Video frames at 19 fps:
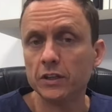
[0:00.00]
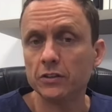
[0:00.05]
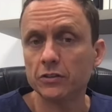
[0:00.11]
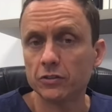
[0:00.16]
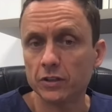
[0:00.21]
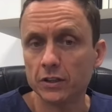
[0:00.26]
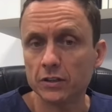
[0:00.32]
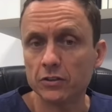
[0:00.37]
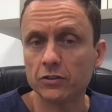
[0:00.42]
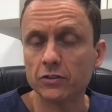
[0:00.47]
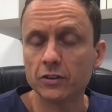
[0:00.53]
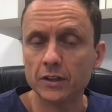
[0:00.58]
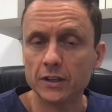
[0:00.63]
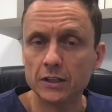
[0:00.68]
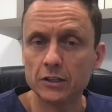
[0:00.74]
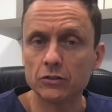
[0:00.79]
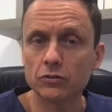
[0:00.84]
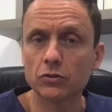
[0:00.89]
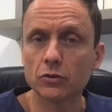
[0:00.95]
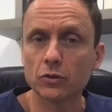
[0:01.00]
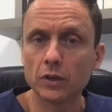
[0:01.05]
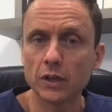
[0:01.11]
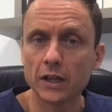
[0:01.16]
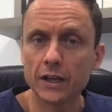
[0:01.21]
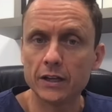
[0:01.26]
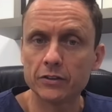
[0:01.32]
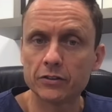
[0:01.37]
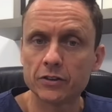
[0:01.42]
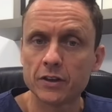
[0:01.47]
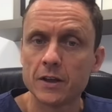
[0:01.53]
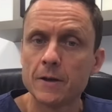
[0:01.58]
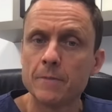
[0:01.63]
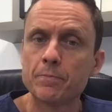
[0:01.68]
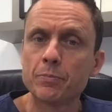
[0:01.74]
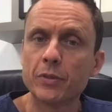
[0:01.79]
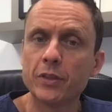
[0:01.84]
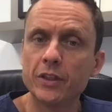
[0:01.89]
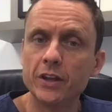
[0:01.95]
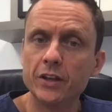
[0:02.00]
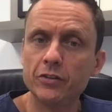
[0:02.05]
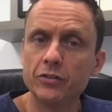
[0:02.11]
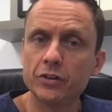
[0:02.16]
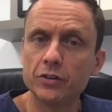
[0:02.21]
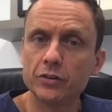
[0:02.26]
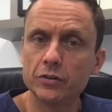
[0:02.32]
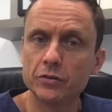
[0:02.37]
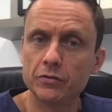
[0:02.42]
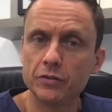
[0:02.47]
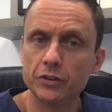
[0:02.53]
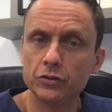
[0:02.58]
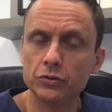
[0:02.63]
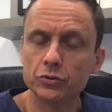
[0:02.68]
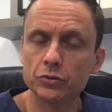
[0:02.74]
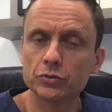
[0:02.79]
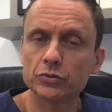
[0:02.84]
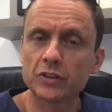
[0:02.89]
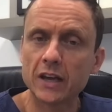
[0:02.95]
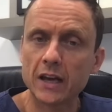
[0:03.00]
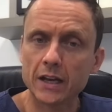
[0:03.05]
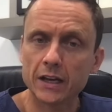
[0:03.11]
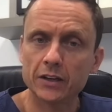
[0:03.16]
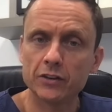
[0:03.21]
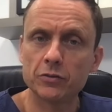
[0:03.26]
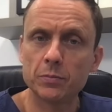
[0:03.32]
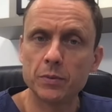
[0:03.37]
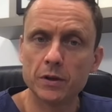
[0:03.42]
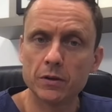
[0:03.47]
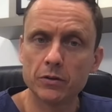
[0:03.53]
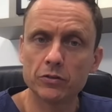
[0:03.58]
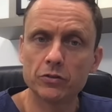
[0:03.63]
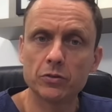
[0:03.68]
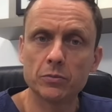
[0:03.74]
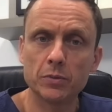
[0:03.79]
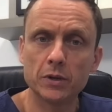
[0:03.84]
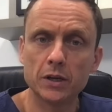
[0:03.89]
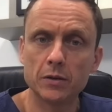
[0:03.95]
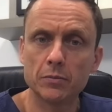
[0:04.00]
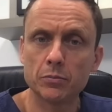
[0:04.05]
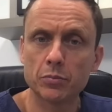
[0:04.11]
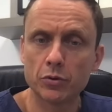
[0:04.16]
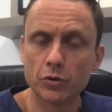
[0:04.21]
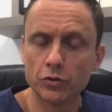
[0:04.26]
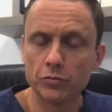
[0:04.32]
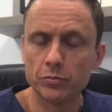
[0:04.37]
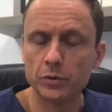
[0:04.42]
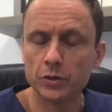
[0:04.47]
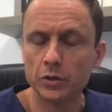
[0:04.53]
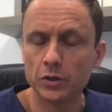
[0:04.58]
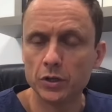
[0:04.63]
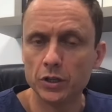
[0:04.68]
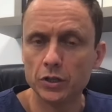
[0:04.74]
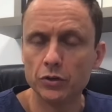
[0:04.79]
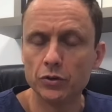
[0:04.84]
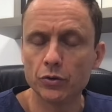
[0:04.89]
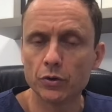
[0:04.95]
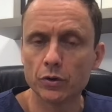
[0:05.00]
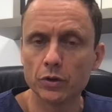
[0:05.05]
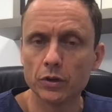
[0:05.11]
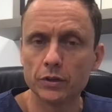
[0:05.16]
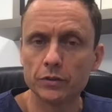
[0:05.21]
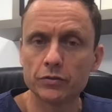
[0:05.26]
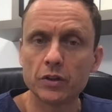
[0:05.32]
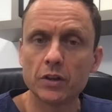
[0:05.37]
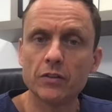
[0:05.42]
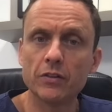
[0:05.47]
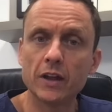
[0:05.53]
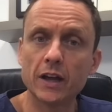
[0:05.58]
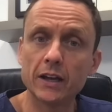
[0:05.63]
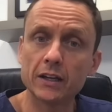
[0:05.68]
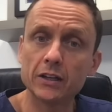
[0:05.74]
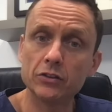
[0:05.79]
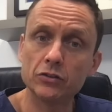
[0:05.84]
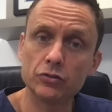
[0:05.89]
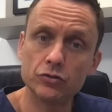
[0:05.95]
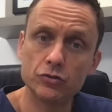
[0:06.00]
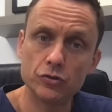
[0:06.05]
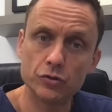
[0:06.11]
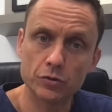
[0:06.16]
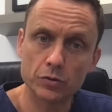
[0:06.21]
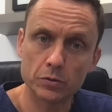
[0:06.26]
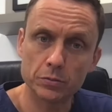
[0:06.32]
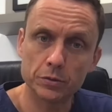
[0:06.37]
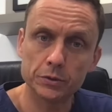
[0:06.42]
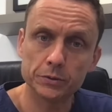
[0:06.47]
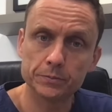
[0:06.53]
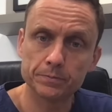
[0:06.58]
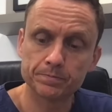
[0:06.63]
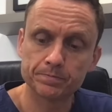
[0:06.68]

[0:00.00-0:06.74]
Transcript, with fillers: cc's or less, these individuals can experience a big improvement in UroLift that is durable.